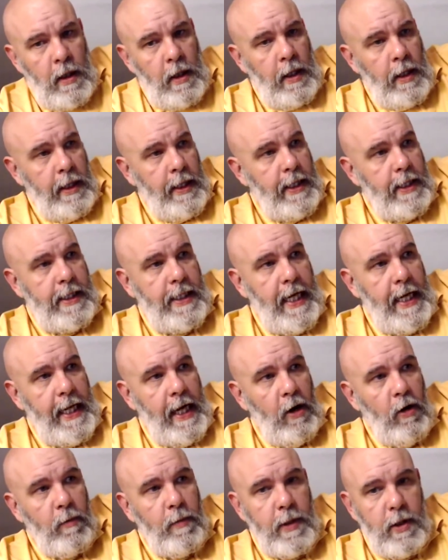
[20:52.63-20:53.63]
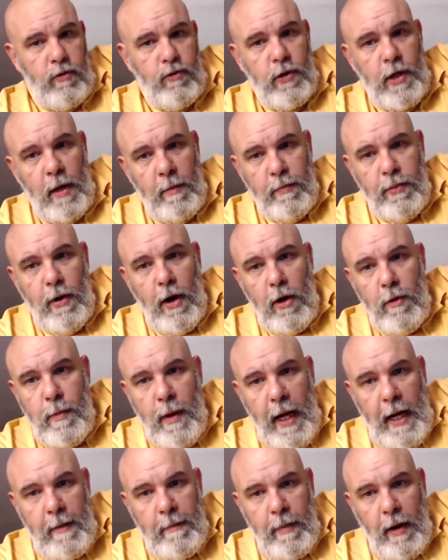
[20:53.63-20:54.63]
You set that up, it's run on
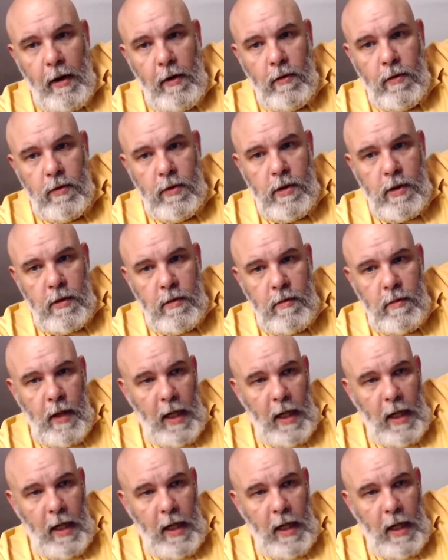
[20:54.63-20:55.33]
propane bottles.